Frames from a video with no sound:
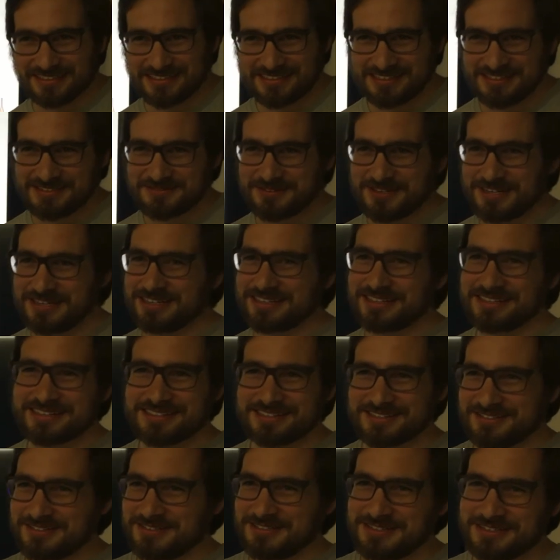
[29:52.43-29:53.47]
at work,
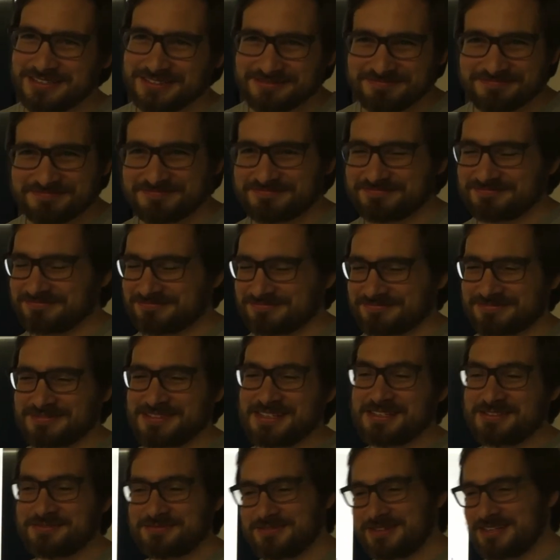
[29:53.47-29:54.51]
or
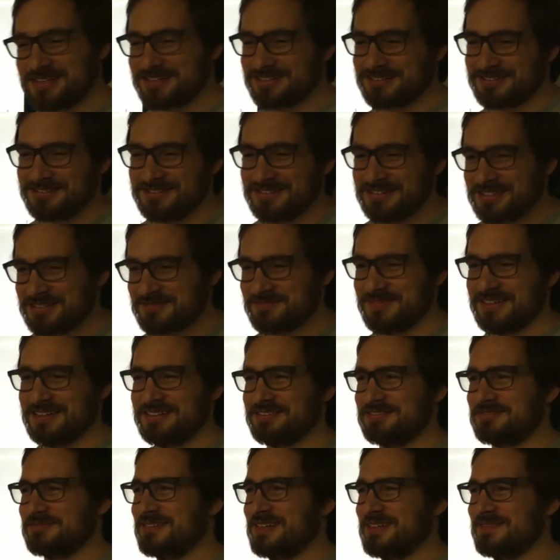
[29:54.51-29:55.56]
this week, or this
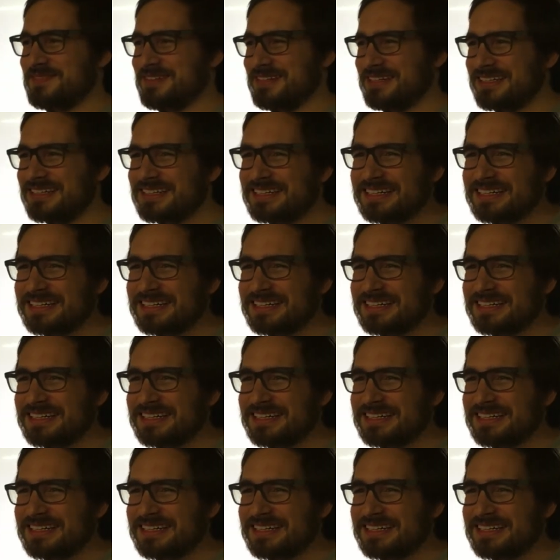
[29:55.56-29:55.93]
month, maybe.